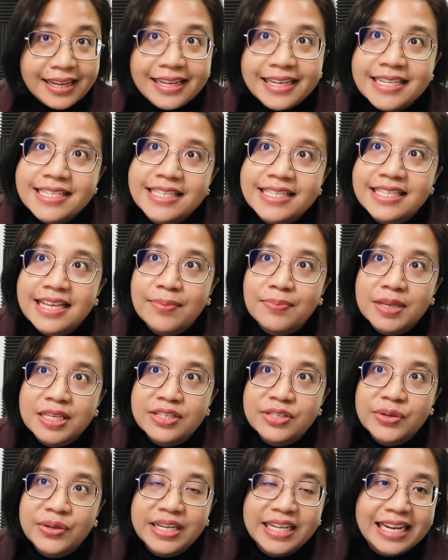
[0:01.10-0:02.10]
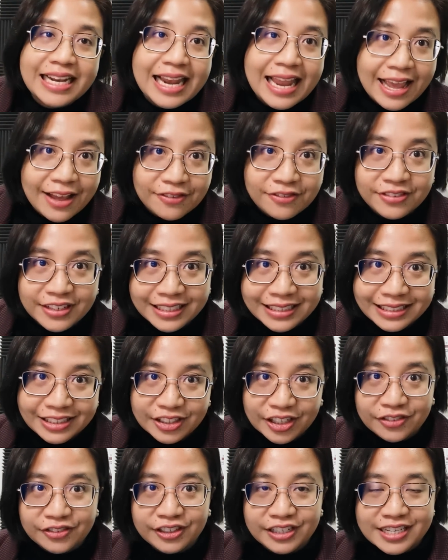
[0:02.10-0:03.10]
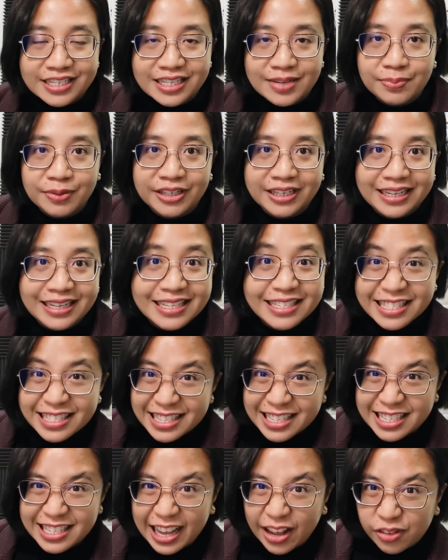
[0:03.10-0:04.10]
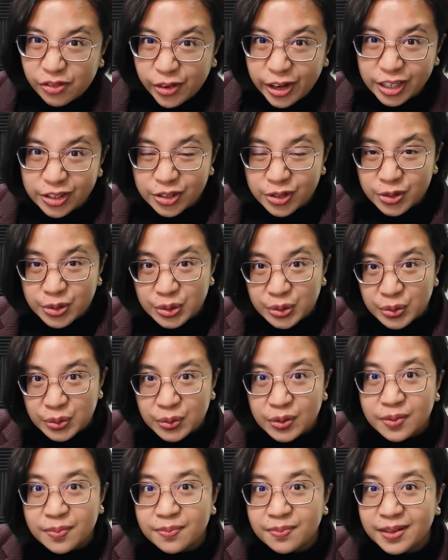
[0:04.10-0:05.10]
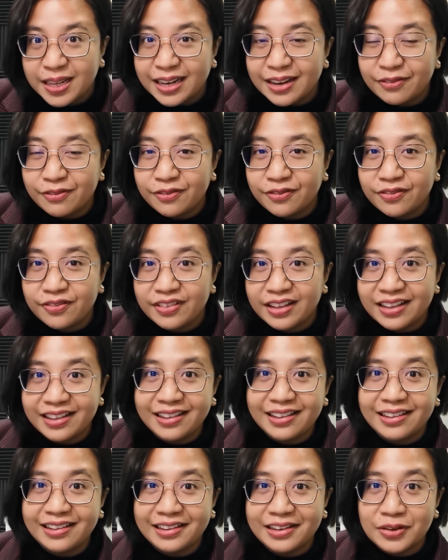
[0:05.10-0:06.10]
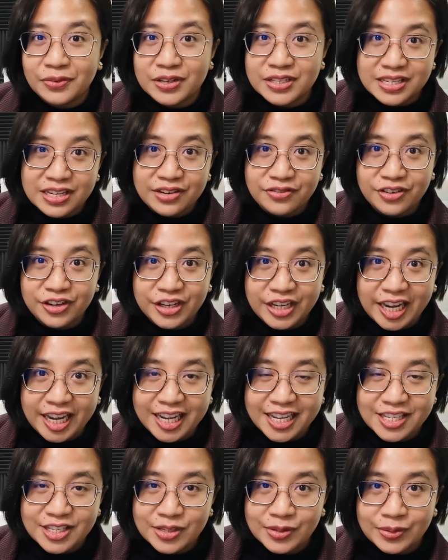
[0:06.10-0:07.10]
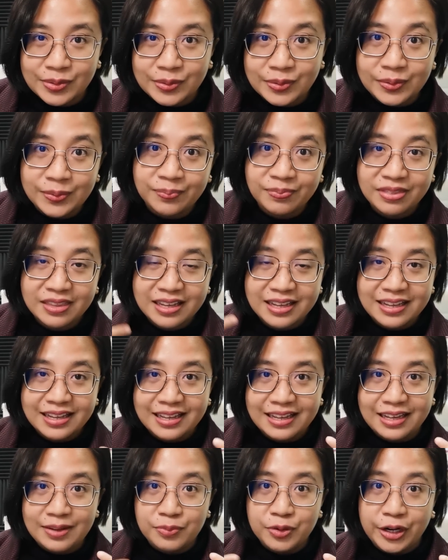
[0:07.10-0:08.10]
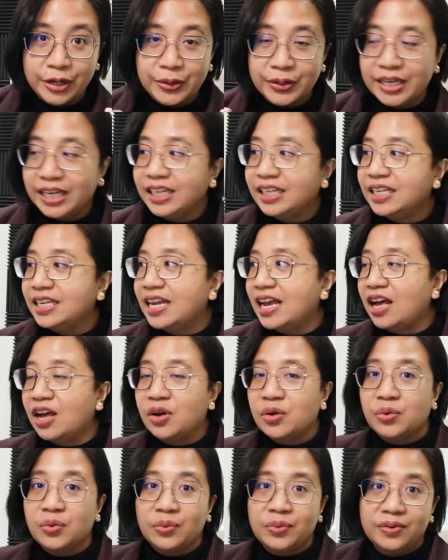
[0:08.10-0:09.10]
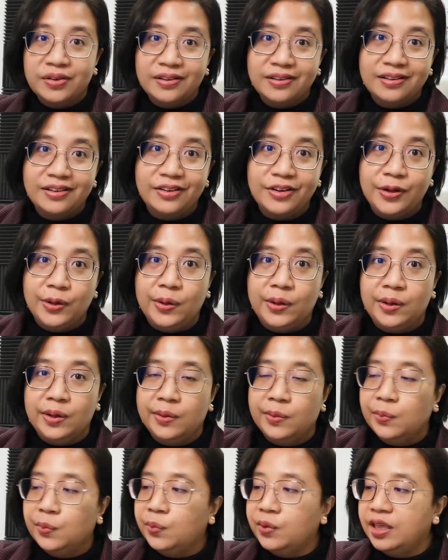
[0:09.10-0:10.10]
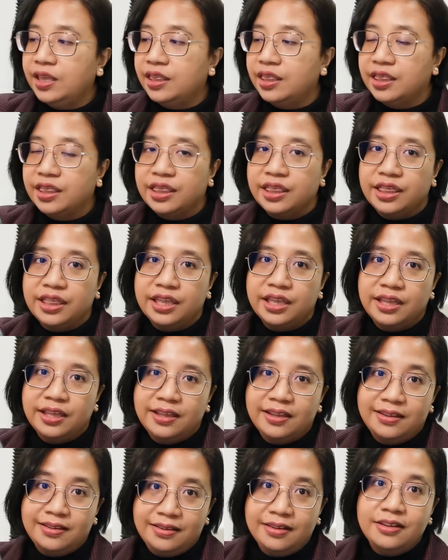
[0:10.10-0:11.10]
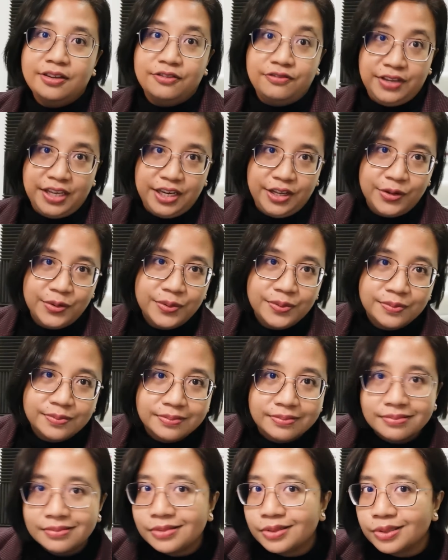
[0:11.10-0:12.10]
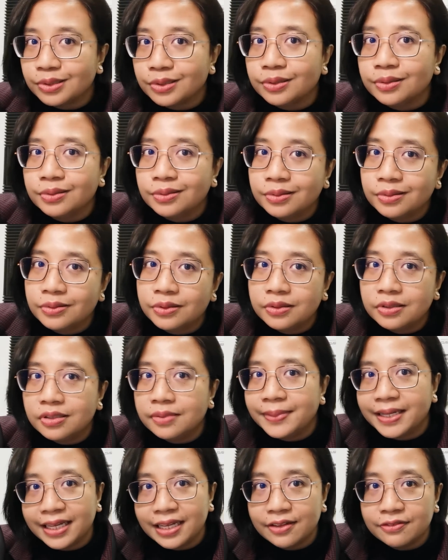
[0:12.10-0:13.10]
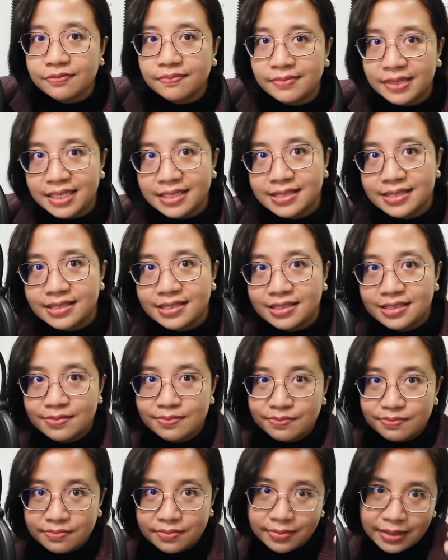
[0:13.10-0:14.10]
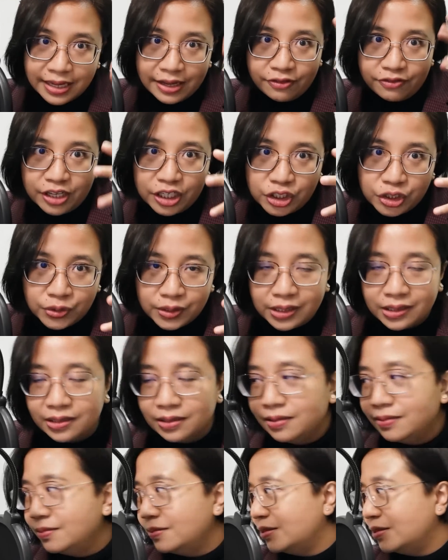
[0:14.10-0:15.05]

Hi, this is episode 11. Grapholistic Podcast is halfway through, but if it was a different day, so I'm recording now with video, so you might have missed my visual.